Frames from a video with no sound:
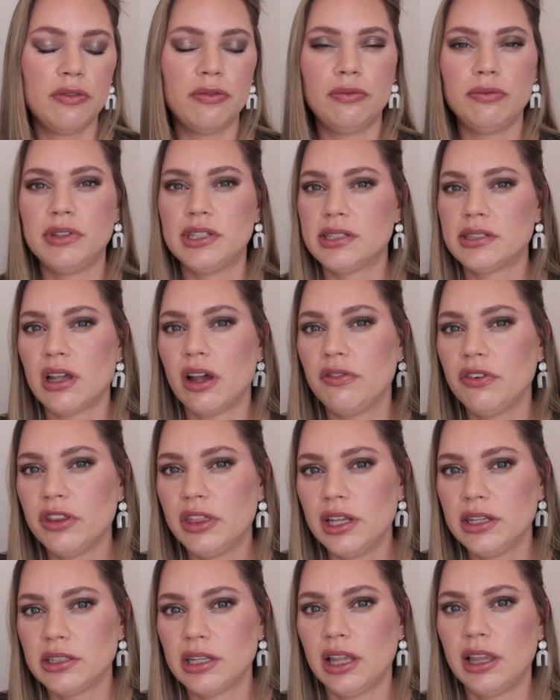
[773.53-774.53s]
discover
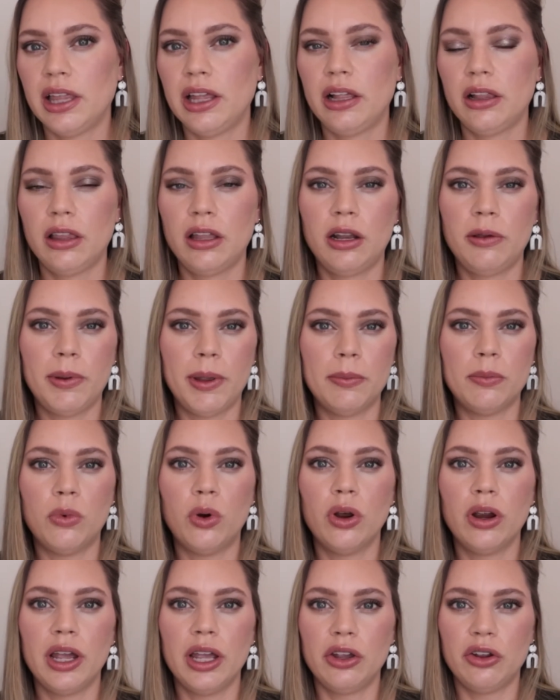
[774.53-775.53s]
things I like a little bit
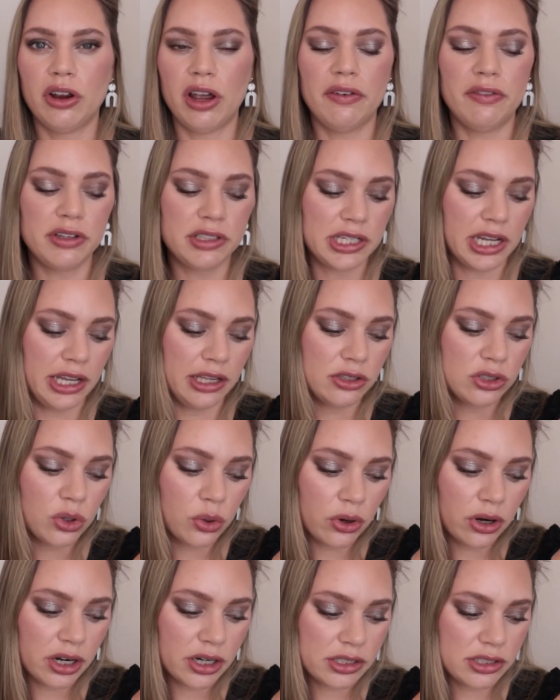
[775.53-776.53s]
more and gravitate
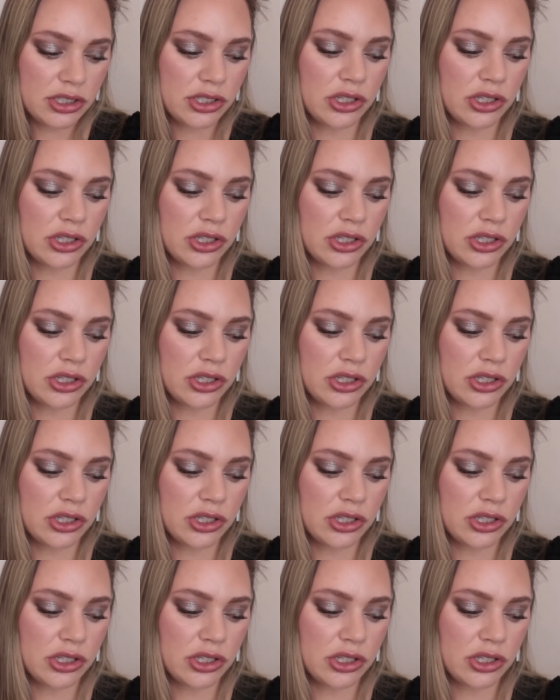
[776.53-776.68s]
towards.